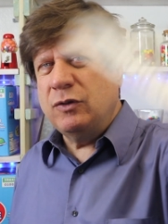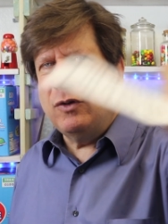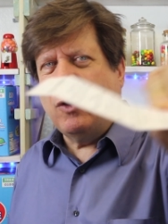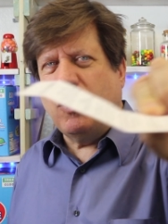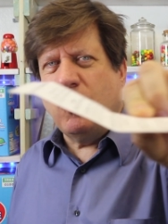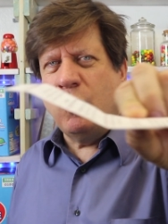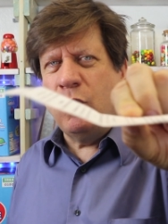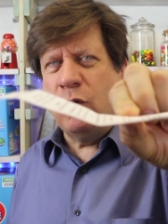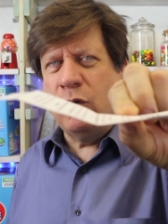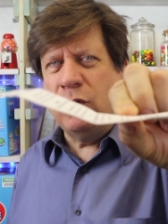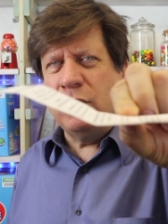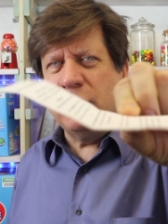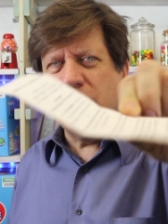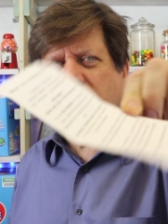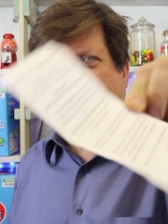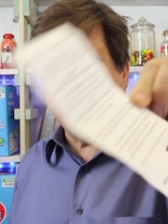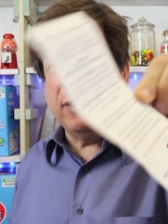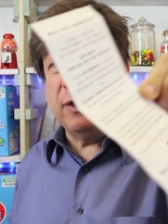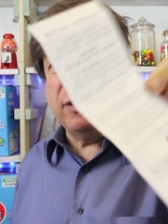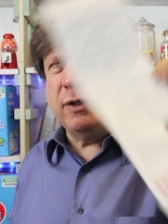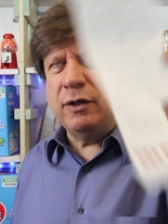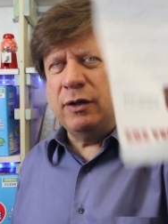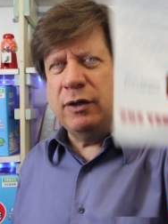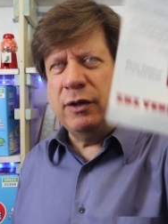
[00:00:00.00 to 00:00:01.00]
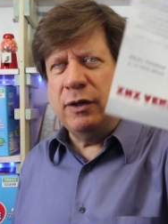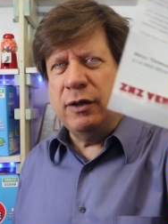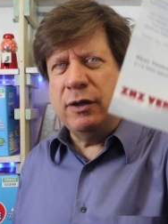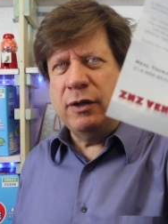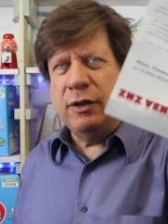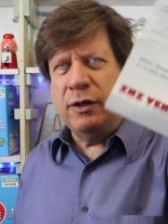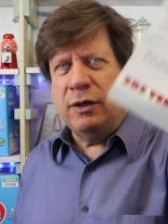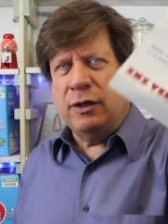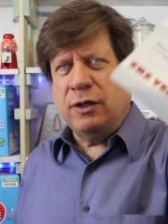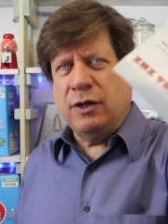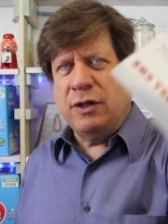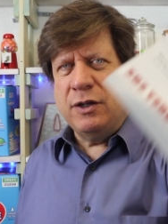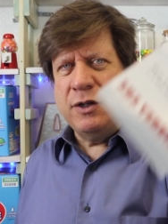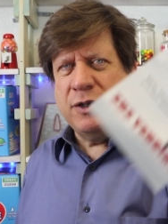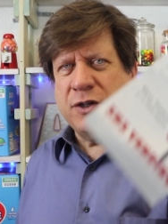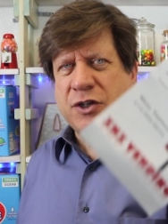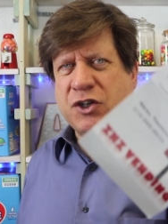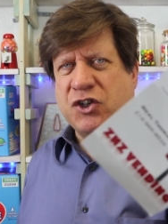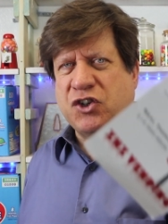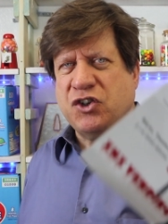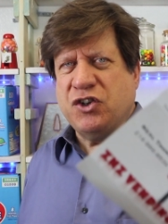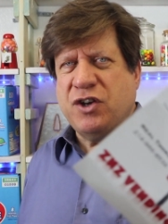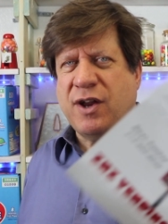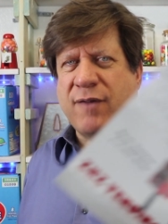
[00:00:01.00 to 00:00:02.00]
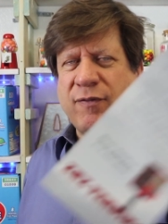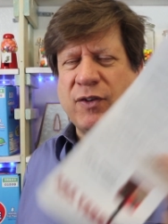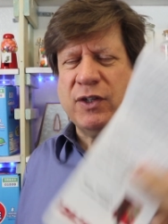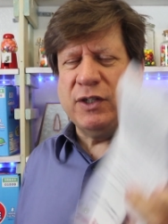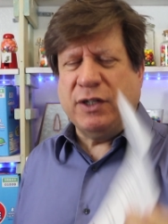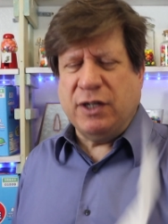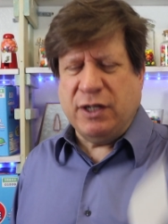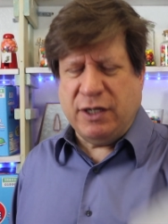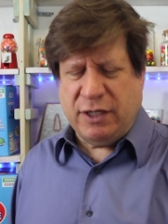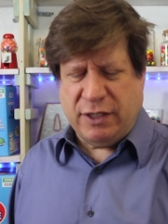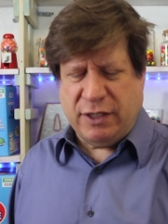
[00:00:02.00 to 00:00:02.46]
old and disheveled it